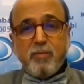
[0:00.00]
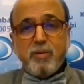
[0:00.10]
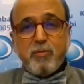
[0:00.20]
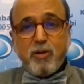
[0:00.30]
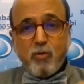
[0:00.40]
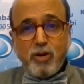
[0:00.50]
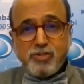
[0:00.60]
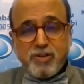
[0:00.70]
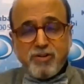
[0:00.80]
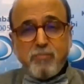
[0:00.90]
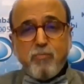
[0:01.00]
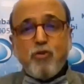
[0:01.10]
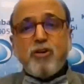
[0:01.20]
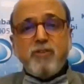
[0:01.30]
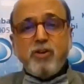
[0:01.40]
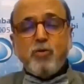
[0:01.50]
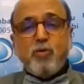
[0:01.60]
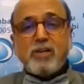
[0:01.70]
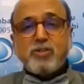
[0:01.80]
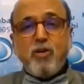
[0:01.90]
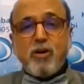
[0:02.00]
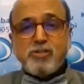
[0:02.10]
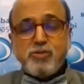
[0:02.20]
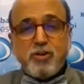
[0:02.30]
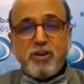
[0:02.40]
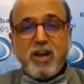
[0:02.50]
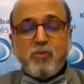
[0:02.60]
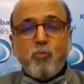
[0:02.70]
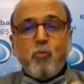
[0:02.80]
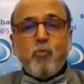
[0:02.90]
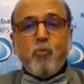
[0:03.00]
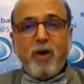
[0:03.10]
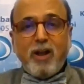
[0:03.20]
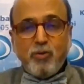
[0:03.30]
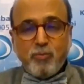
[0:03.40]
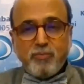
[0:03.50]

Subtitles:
People are going to generate more revenue as long as you create value.